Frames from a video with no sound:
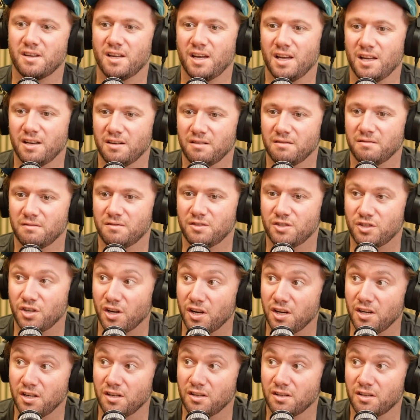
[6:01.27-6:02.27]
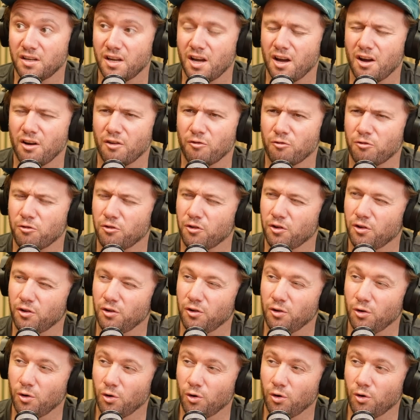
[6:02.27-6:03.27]
and Gina going for
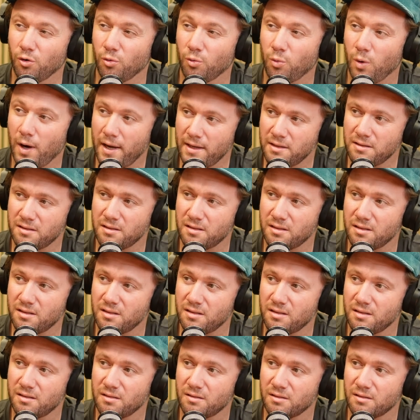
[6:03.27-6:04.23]
Norwest?